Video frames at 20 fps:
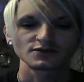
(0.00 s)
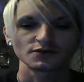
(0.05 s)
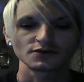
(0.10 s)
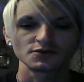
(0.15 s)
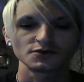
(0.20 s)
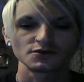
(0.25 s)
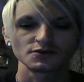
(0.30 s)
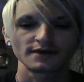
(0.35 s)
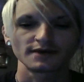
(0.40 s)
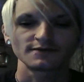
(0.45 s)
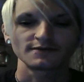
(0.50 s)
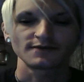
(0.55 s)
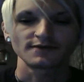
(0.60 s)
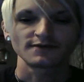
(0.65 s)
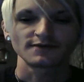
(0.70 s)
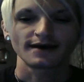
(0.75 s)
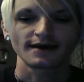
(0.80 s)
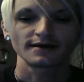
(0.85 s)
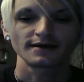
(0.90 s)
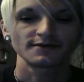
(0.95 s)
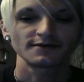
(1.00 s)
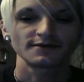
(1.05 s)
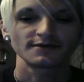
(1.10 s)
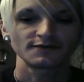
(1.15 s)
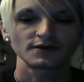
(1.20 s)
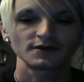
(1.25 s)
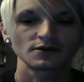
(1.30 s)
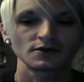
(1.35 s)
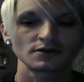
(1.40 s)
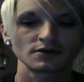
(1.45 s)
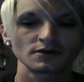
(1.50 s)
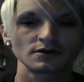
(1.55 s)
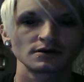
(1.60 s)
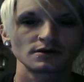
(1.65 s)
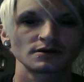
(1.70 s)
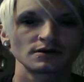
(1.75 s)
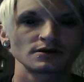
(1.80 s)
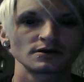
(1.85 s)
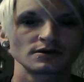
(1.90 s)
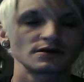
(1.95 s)
So you have, yeah, if
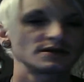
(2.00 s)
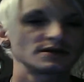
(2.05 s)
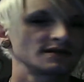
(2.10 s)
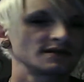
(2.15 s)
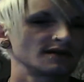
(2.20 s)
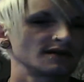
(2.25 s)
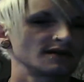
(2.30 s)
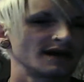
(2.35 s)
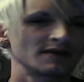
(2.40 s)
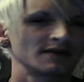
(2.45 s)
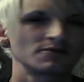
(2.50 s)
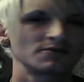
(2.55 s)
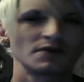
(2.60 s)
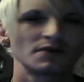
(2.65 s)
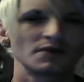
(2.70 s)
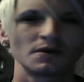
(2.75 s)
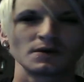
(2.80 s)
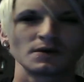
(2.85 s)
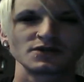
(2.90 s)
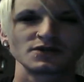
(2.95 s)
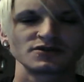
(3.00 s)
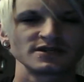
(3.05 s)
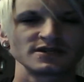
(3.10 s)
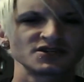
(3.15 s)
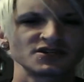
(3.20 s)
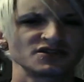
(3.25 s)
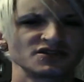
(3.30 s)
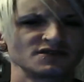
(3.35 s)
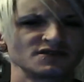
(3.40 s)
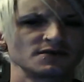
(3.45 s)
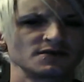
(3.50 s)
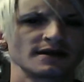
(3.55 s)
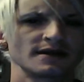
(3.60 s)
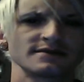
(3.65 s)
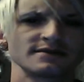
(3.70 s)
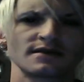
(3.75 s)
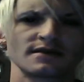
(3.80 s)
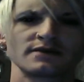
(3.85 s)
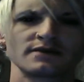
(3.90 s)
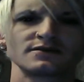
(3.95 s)
you're, I don't know what
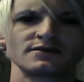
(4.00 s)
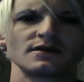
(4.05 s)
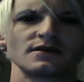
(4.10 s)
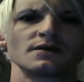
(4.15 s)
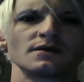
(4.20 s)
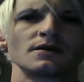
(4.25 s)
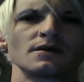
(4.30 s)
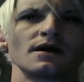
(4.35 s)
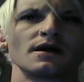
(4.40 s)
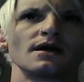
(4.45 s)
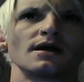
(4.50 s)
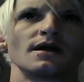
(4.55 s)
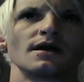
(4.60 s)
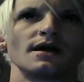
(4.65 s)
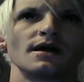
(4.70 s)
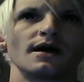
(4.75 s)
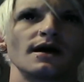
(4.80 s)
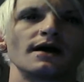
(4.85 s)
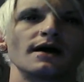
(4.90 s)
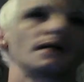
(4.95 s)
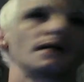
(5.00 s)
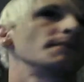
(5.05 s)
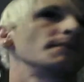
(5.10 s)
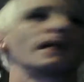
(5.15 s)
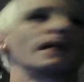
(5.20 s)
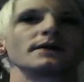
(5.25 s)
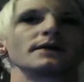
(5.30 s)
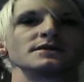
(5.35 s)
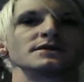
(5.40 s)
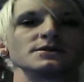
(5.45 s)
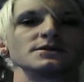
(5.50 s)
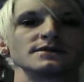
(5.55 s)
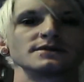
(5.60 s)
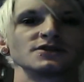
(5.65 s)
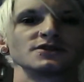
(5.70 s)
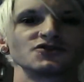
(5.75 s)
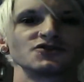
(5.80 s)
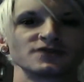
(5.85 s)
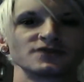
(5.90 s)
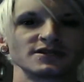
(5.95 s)
traditions you guys are, so um, I
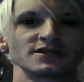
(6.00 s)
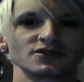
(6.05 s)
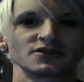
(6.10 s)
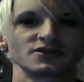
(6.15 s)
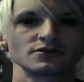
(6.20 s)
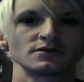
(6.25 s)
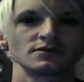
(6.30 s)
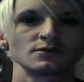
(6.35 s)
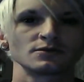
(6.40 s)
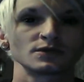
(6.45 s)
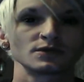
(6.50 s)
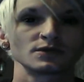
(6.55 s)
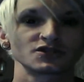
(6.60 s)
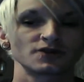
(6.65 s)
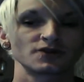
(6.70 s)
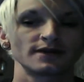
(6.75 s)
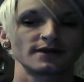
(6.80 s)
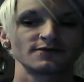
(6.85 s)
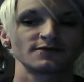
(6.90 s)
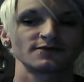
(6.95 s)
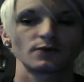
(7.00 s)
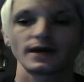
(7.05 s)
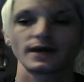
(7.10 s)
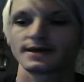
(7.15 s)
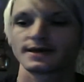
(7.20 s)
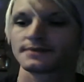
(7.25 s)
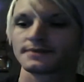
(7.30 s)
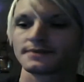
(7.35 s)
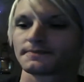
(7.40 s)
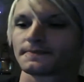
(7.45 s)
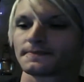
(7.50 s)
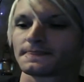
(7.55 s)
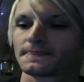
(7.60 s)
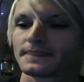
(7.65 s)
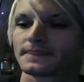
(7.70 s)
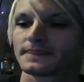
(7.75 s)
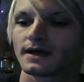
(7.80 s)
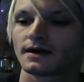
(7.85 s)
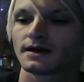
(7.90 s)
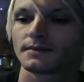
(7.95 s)
would do it in a traditional witchcraft way.
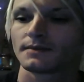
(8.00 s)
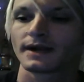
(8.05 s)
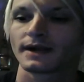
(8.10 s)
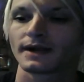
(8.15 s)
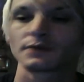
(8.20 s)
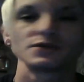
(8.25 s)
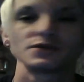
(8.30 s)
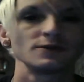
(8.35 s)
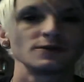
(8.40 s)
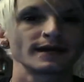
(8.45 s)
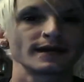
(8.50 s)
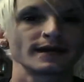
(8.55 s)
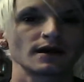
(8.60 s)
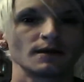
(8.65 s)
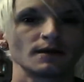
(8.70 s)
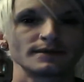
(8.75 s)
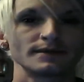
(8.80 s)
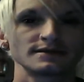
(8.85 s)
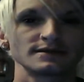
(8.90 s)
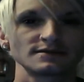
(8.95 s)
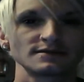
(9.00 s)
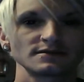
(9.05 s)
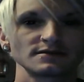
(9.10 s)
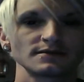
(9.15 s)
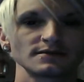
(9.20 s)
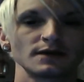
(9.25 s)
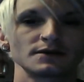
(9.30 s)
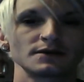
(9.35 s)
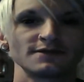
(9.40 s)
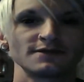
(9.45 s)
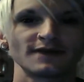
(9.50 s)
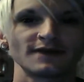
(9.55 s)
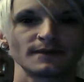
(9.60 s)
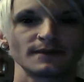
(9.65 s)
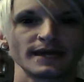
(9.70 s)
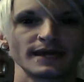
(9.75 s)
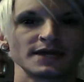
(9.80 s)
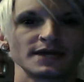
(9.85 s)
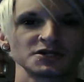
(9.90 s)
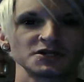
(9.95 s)
Um, I would do my compass. I
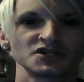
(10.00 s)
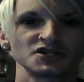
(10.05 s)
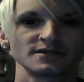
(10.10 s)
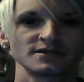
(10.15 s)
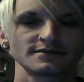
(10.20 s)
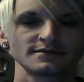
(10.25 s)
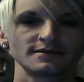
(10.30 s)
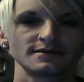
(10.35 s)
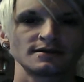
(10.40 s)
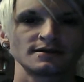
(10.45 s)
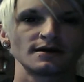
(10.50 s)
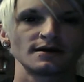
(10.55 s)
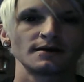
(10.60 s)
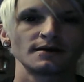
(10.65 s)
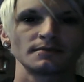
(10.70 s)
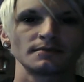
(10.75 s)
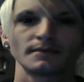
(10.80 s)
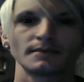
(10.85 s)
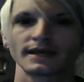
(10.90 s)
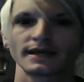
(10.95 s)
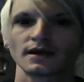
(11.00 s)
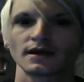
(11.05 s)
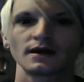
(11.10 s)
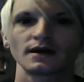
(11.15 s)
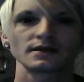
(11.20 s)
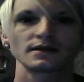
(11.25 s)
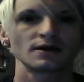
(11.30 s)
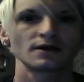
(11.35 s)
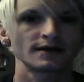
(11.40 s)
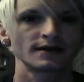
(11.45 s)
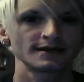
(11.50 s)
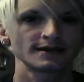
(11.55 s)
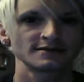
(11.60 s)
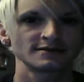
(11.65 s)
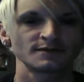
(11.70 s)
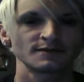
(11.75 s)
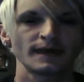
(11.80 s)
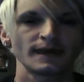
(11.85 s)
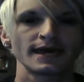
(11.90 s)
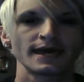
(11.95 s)
would invite my energies in. Um, my god,
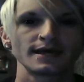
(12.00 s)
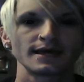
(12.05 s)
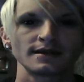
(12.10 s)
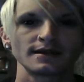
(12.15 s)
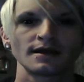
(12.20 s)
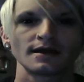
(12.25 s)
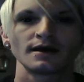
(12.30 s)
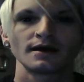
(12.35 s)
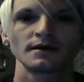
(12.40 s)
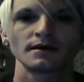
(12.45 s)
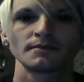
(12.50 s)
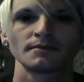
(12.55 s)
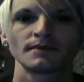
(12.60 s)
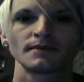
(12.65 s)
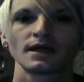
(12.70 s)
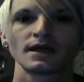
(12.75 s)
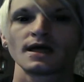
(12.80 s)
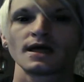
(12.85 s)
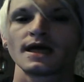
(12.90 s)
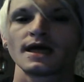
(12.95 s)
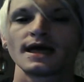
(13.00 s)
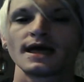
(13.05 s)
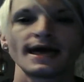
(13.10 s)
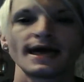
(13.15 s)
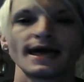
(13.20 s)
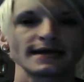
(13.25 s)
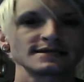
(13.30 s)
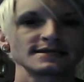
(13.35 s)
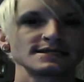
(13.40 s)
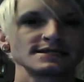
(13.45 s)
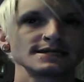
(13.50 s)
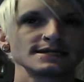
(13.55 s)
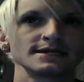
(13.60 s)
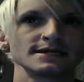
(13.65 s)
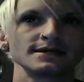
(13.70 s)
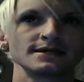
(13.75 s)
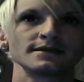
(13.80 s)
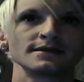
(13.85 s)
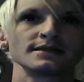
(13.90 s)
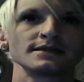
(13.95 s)
goddess, Pan, um,
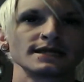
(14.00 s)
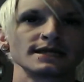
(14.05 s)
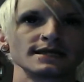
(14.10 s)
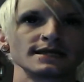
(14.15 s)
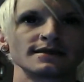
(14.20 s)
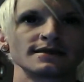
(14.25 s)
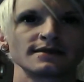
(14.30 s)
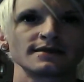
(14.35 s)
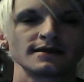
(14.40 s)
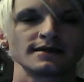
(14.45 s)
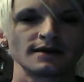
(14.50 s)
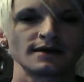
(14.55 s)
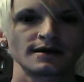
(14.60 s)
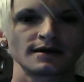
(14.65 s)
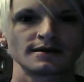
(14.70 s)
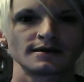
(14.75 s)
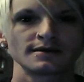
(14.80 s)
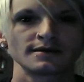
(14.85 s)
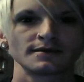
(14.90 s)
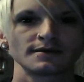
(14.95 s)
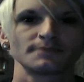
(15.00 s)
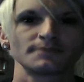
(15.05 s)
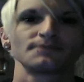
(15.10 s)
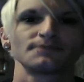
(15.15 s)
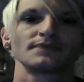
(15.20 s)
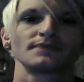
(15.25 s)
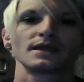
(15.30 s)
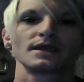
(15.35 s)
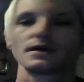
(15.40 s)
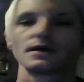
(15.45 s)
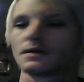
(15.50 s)
Hecate, Lilith, Inanna,